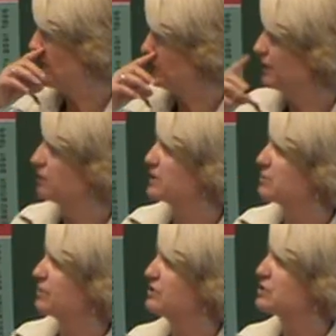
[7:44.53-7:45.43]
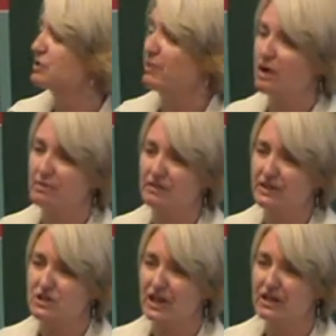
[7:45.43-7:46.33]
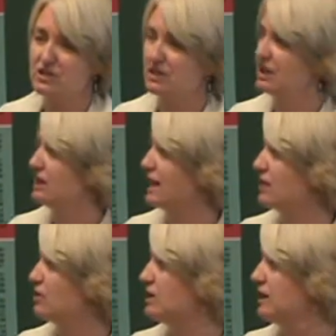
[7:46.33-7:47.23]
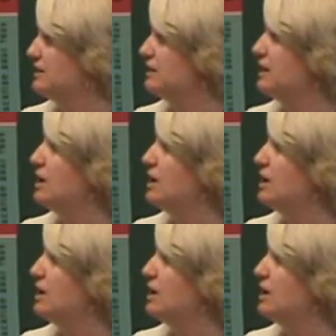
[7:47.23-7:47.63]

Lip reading: partnering with the Provincial Department of Education in Angola.